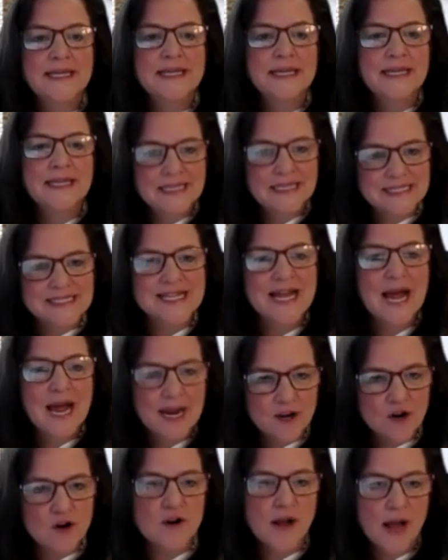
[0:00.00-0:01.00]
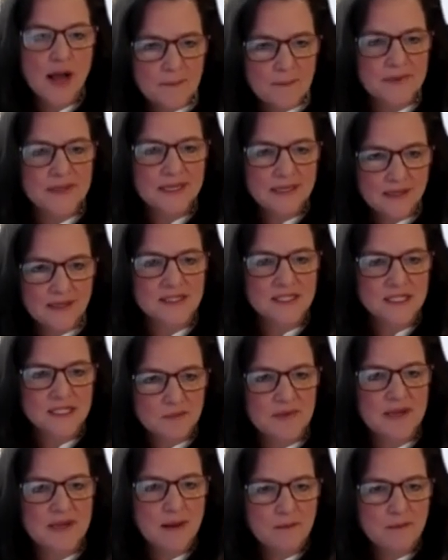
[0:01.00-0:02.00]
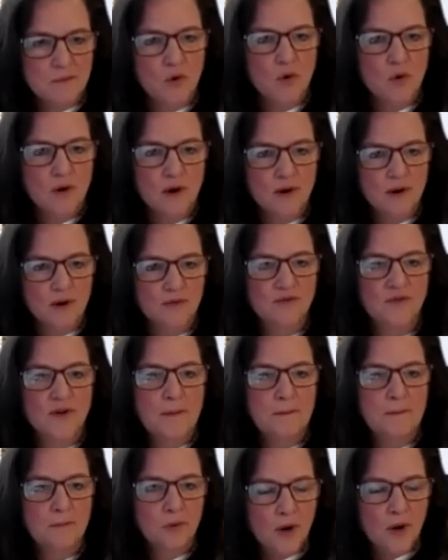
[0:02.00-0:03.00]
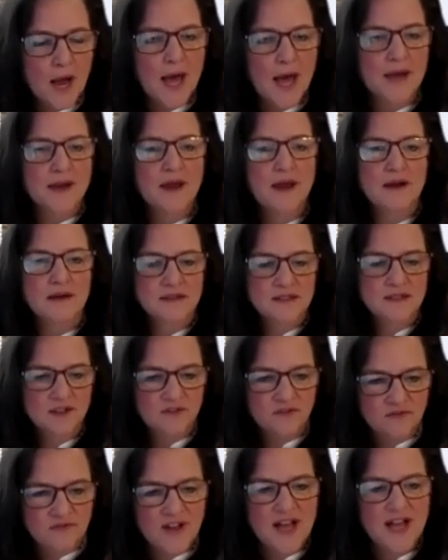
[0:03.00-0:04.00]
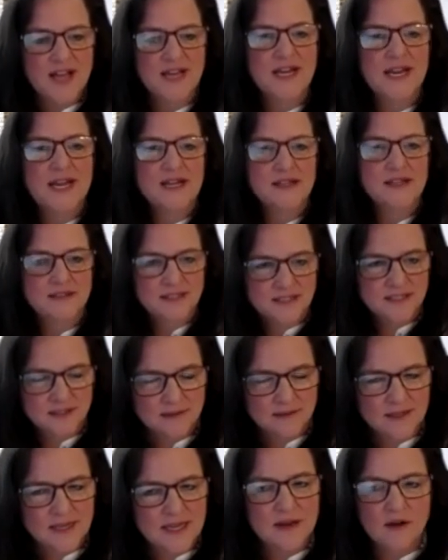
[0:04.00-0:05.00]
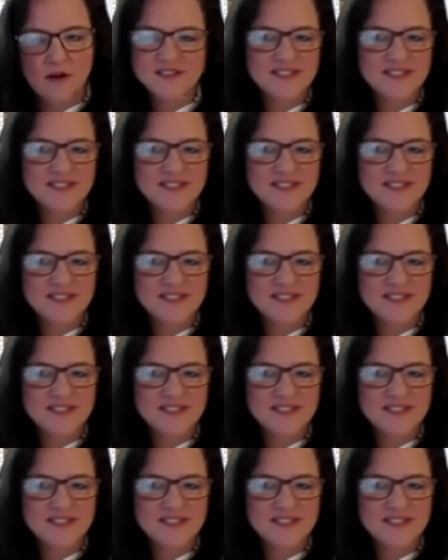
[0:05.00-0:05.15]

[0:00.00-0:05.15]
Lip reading: the entire company needs to be on board, from product to finance to legal.